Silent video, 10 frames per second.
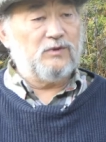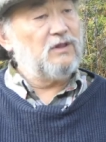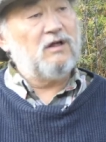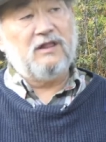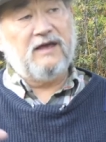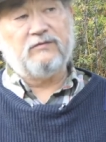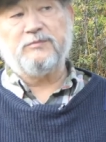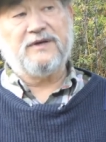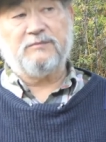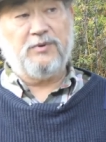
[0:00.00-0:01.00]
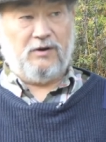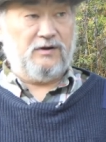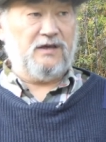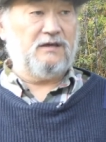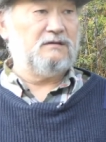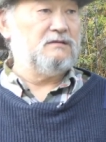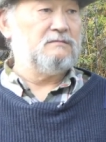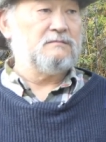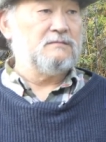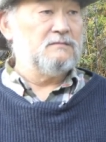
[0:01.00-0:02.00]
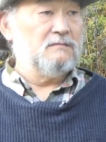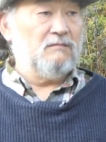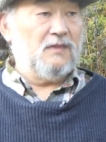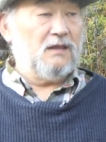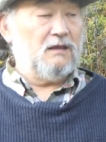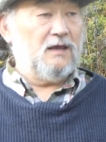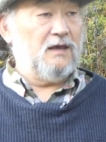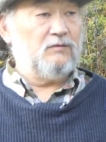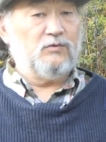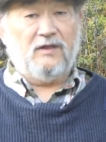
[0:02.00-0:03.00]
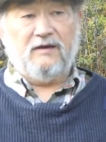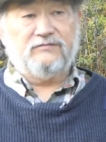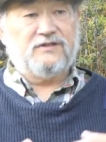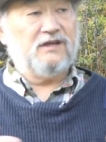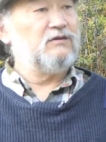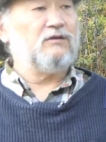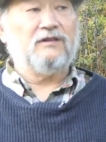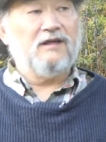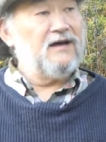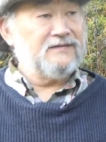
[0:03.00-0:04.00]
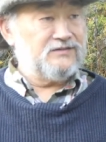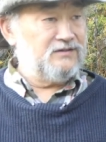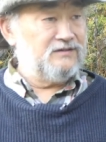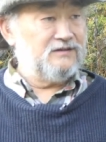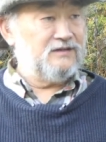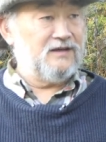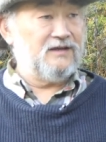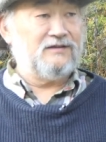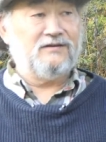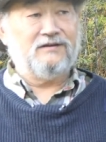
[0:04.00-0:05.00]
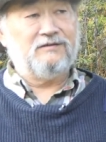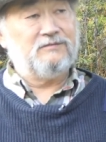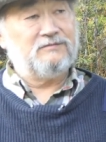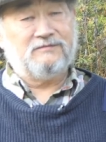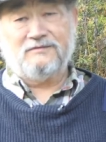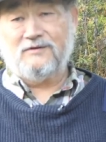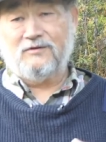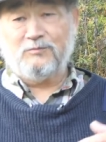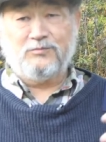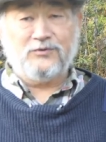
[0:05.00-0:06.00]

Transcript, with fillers: we'll all have a big party. And we'll have dinner a lot and uh, you know